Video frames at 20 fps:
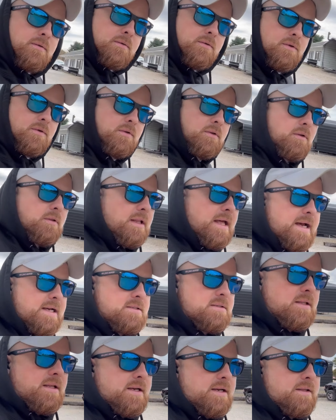do the
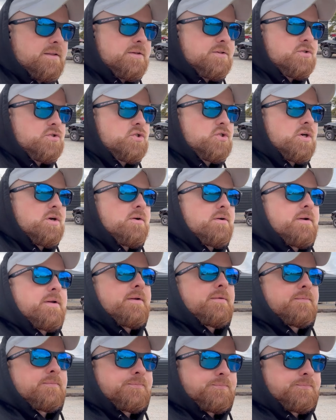last leg of this journey.